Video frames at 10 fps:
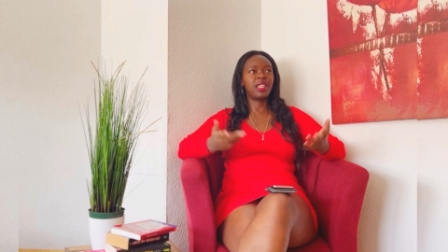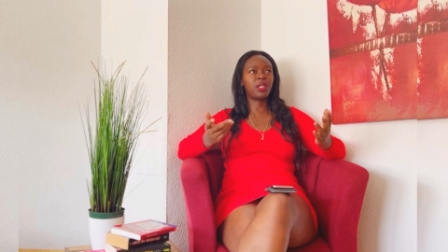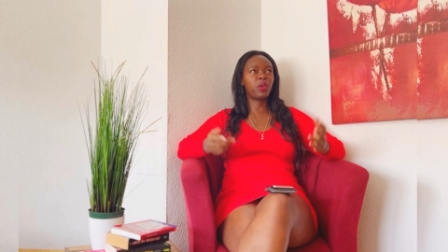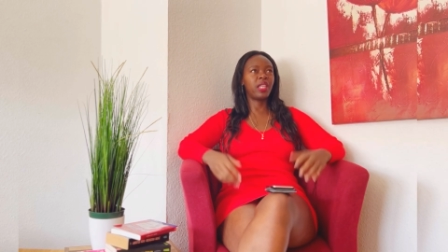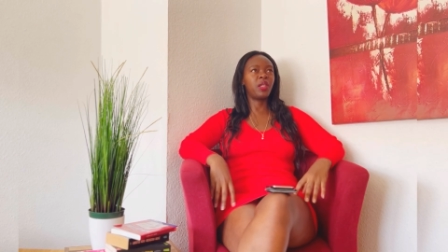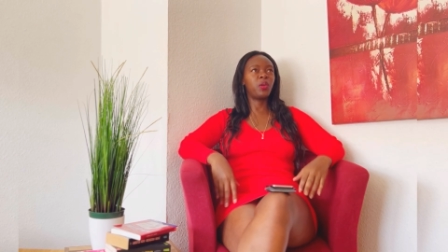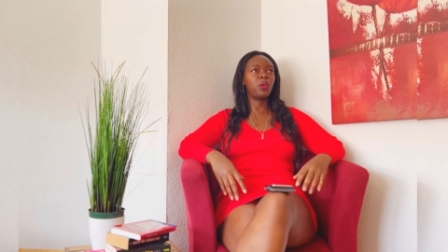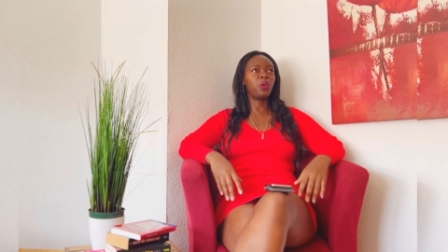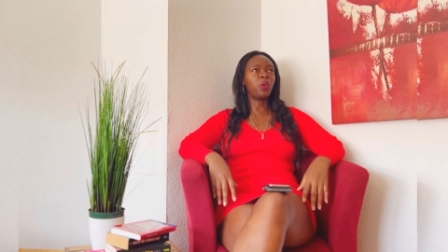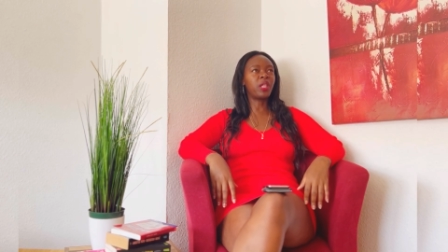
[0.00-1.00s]
That's why they
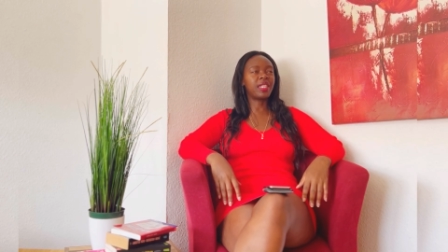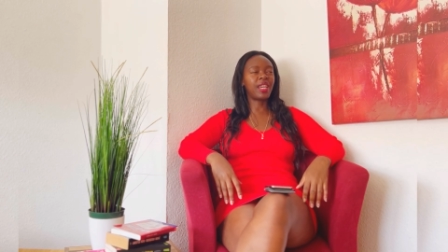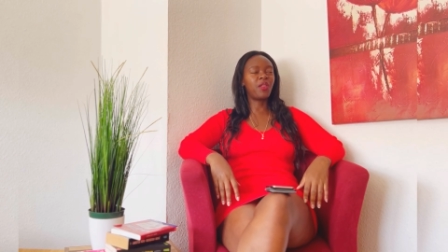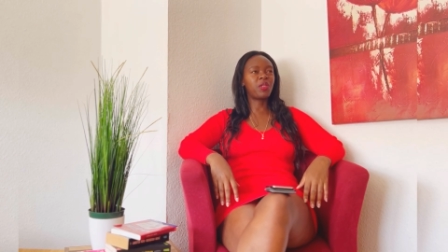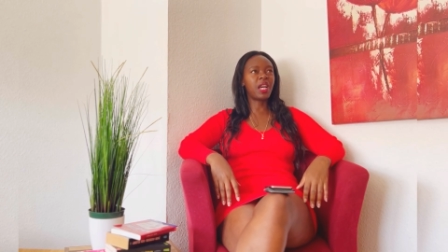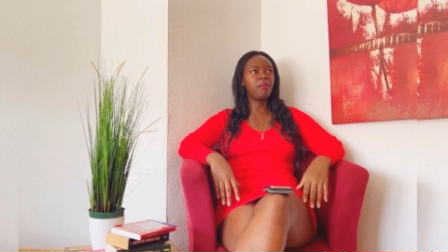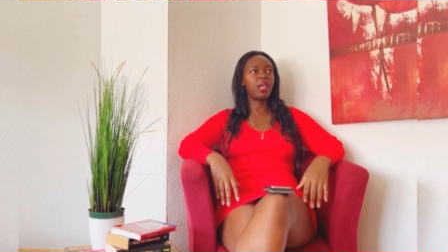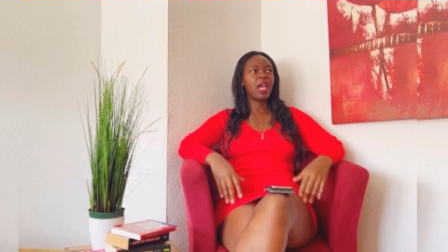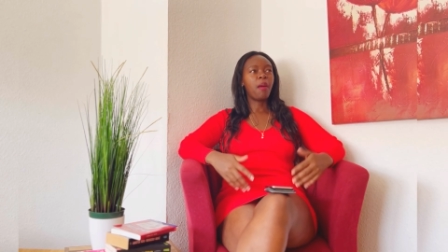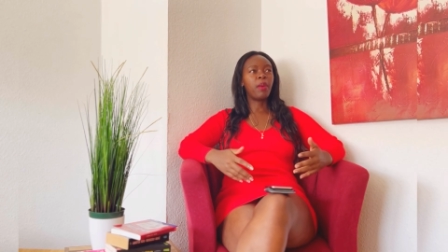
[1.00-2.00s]
do all that kind of scamming.
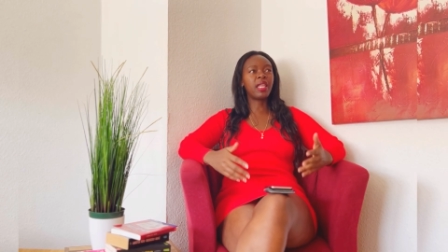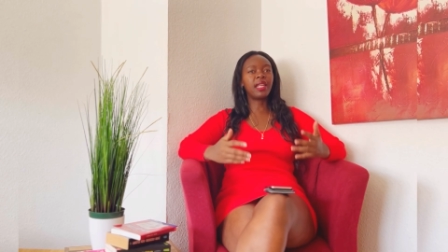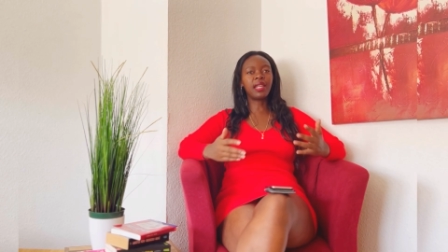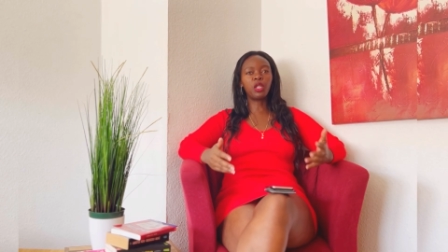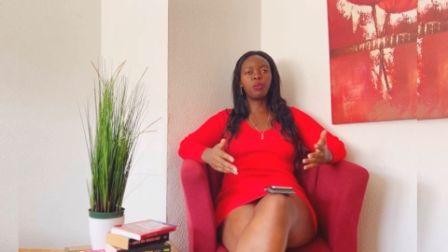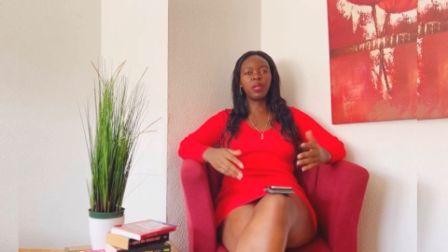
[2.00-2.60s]
But yeah, it had to be